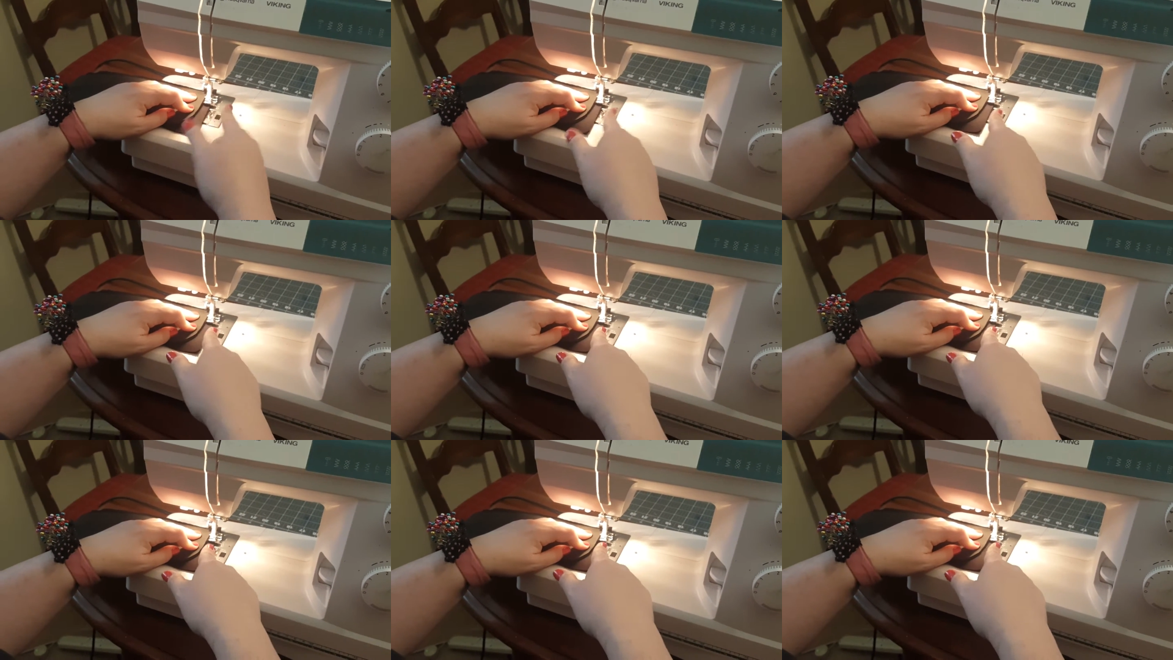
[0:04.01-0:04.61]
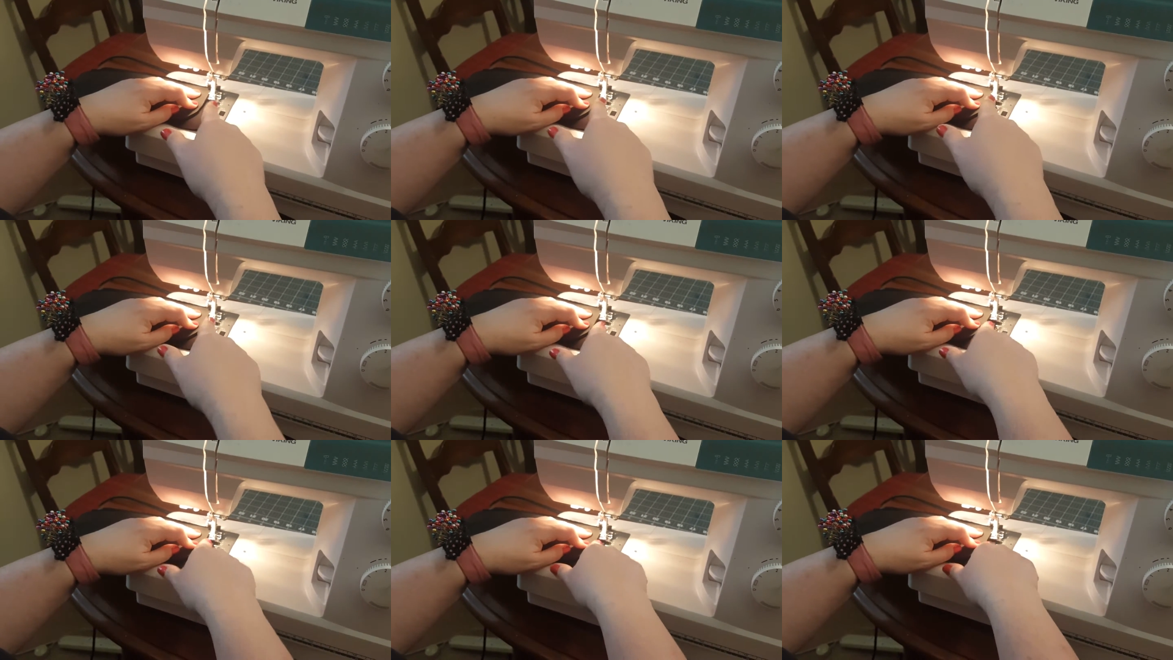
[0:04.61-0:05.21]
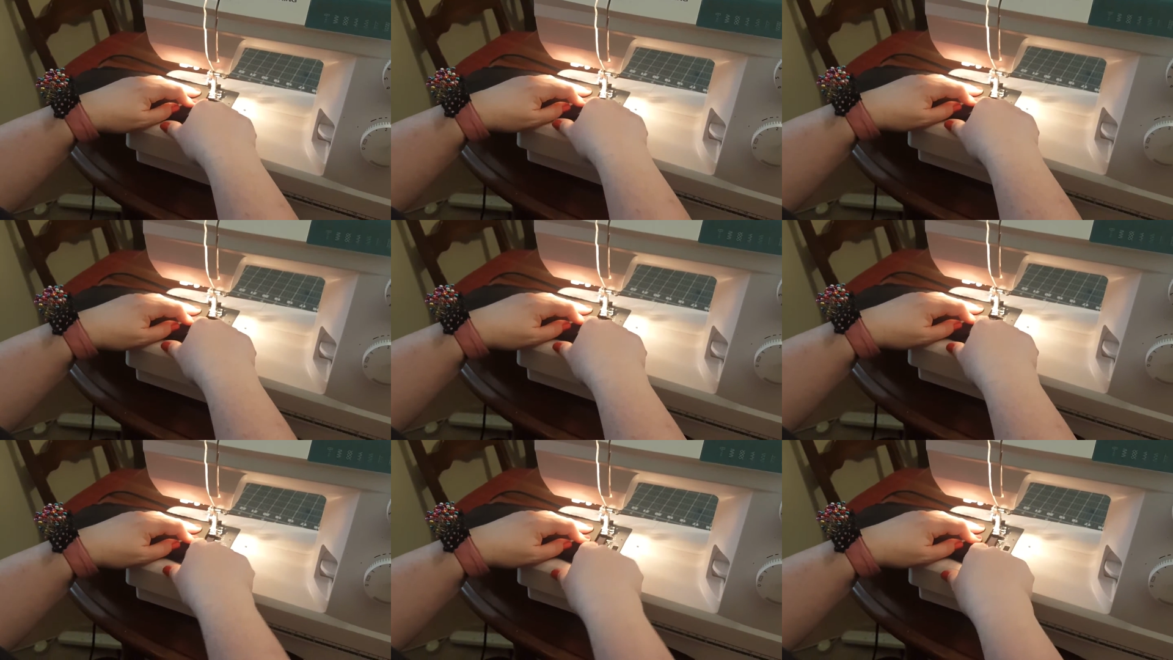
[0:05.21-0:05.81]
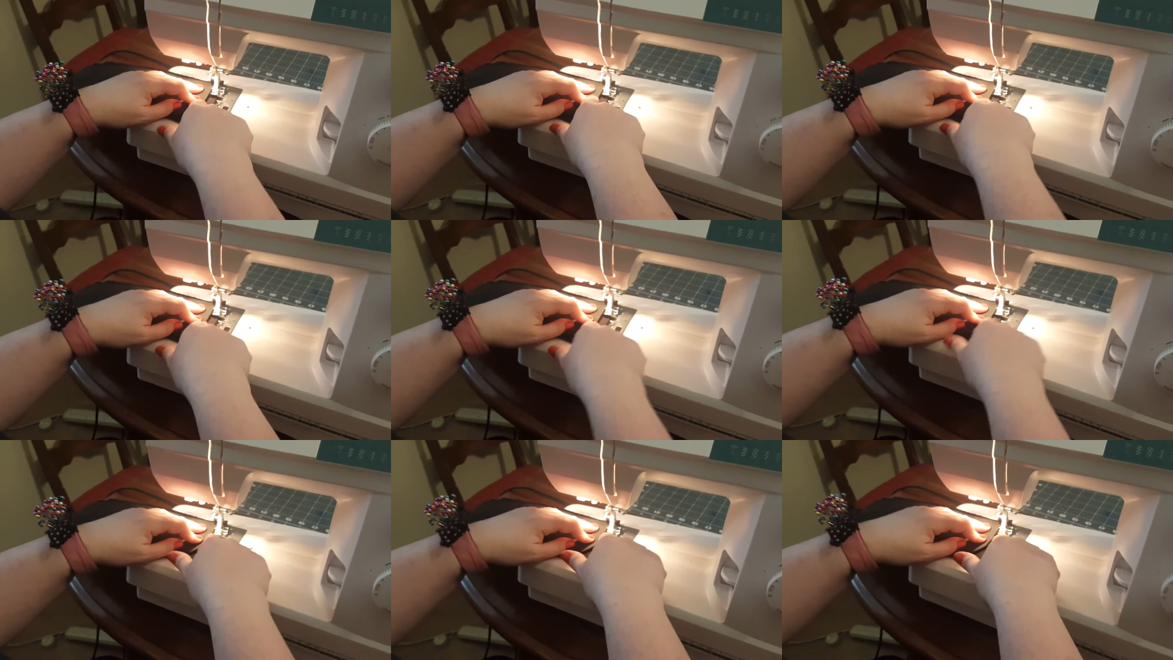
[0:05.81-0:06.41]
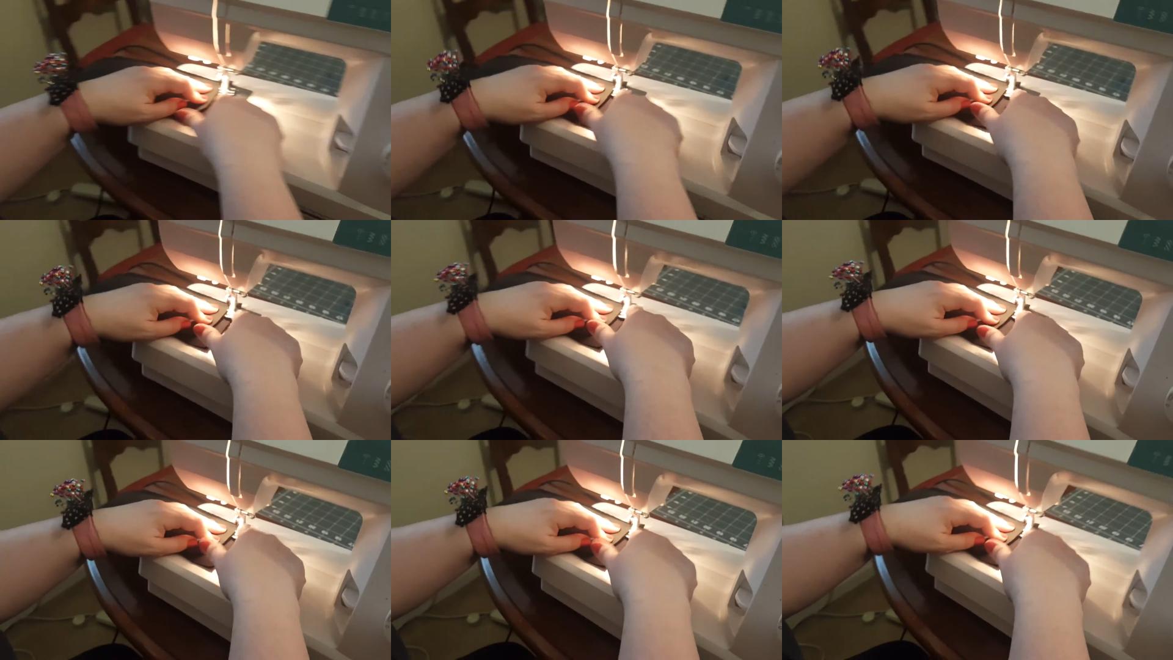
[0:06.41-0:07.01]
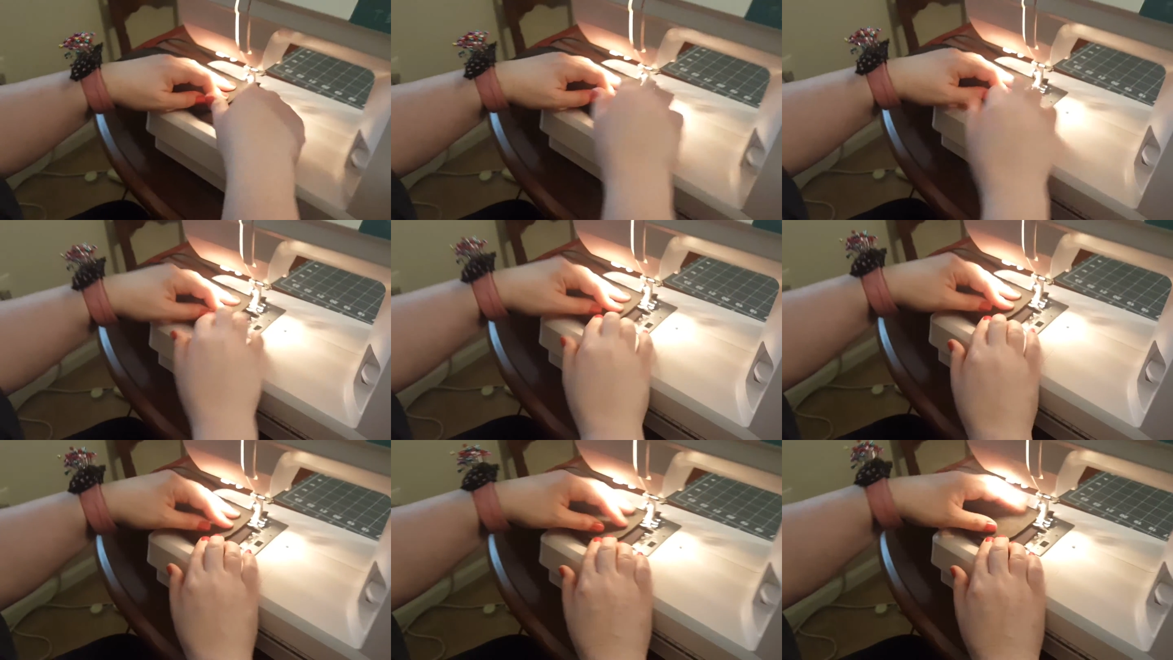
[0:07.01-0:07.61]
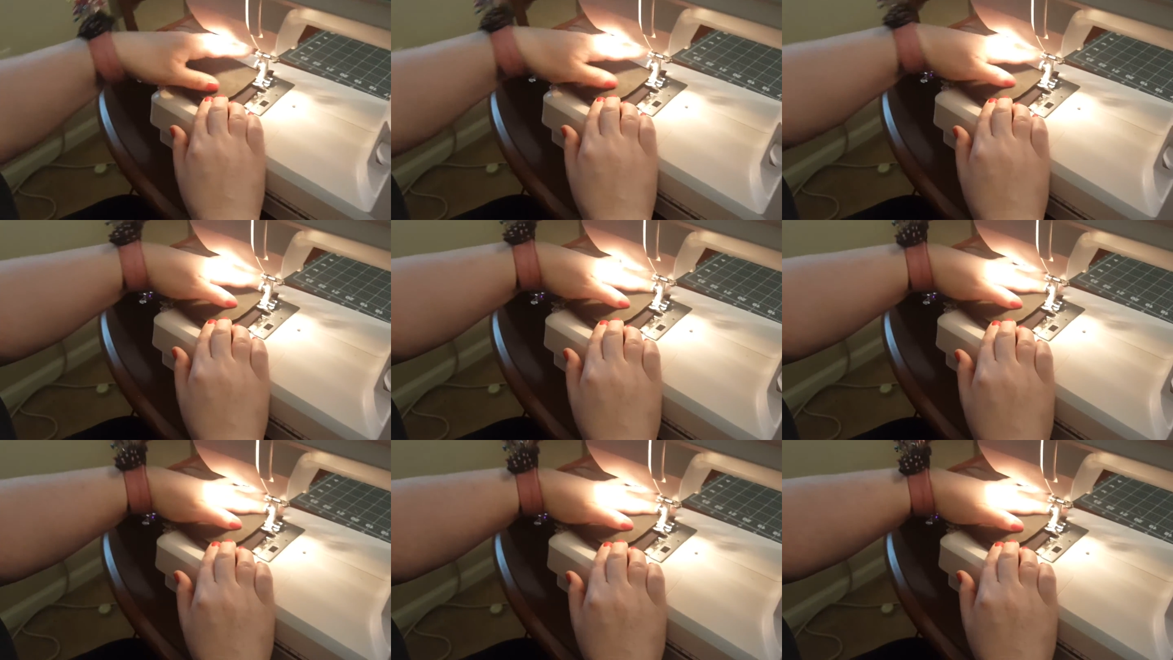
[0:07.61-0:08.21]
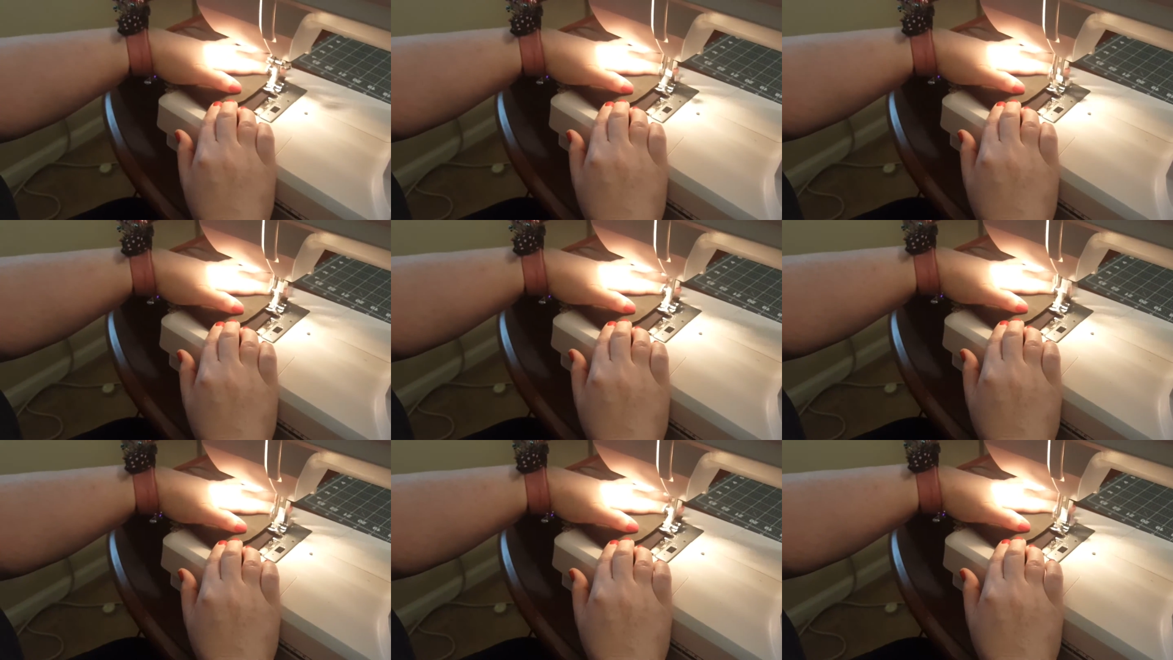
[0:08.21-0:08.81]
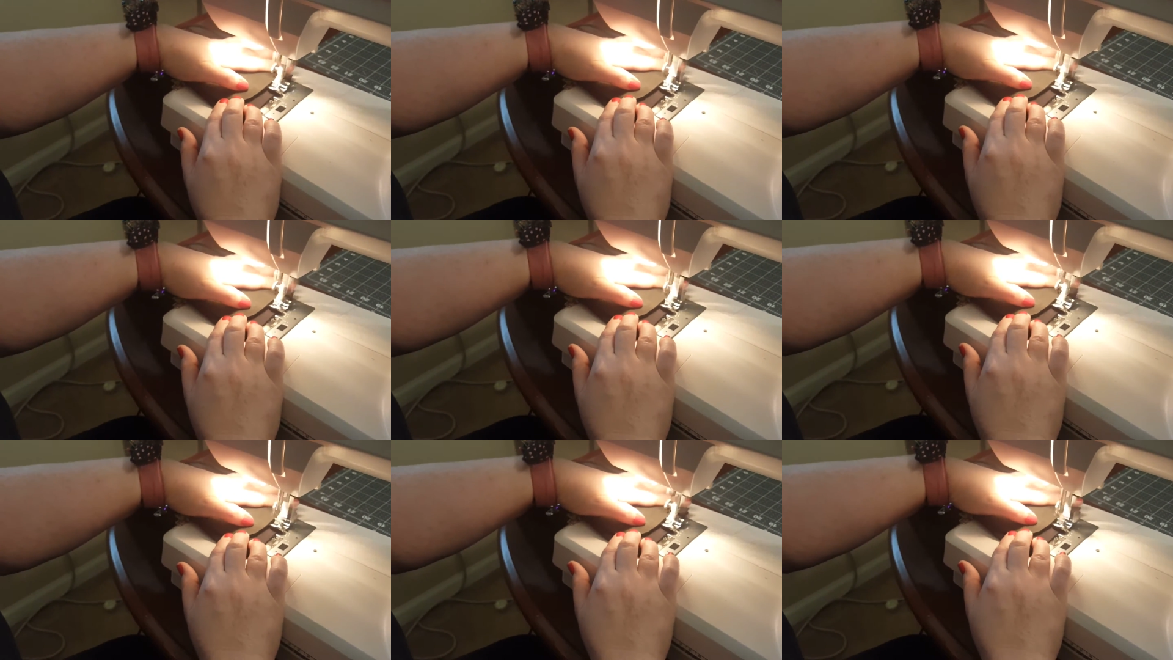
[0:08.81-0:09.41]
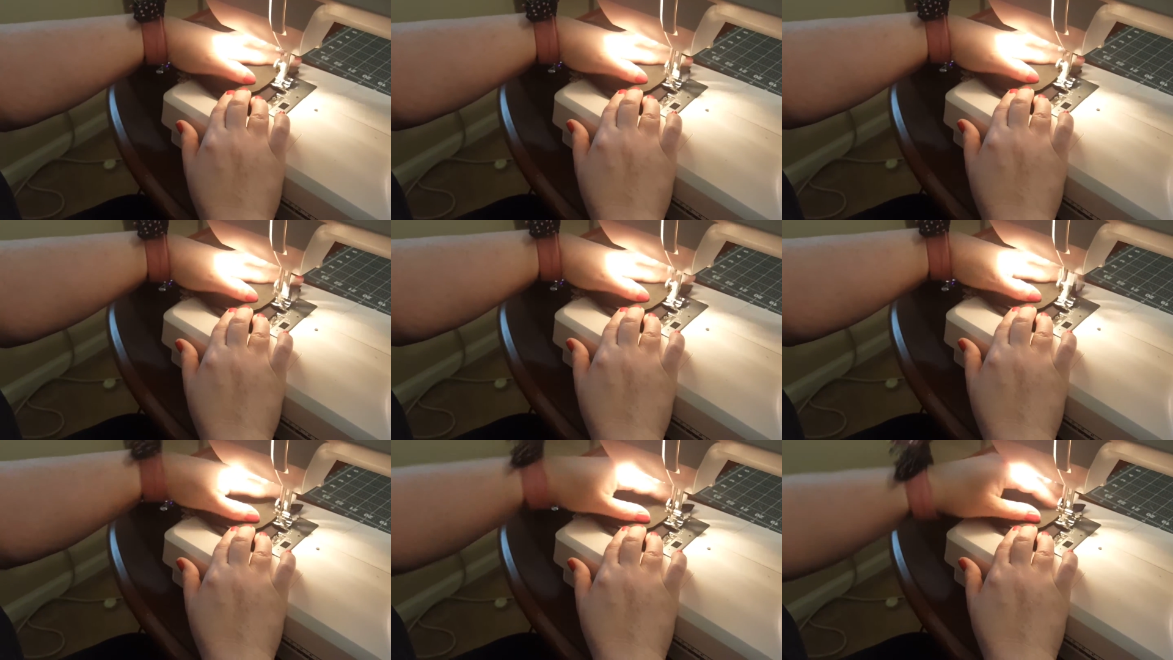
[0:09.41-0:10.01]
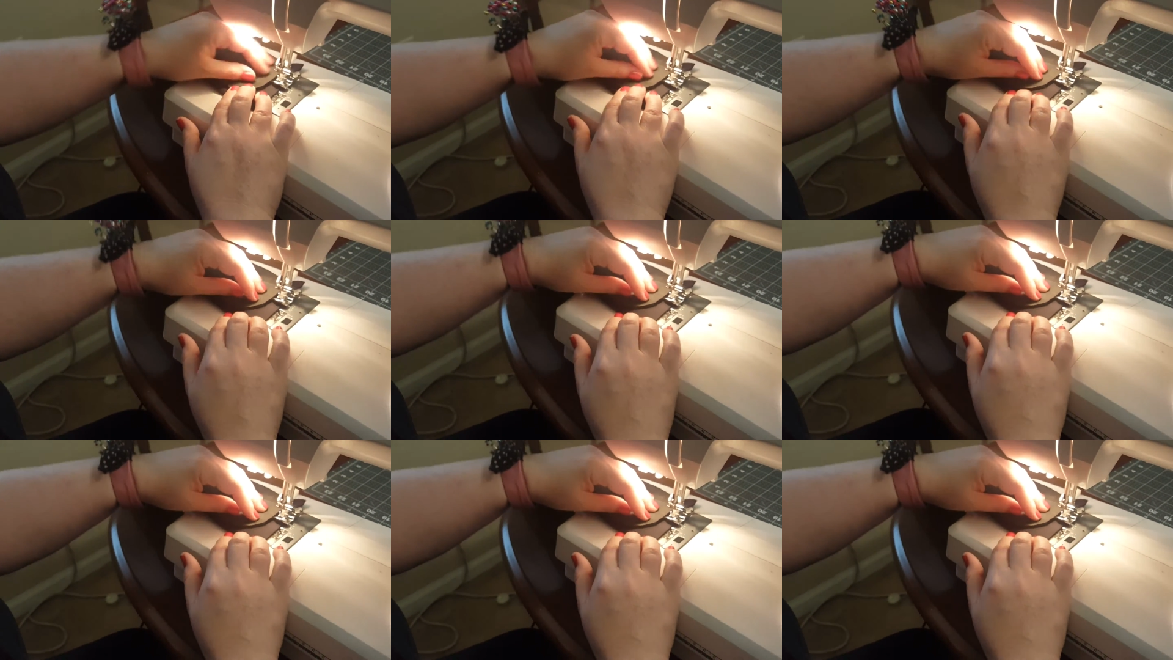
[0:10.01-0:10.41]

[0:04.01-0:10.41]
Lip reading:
(no speaker visible)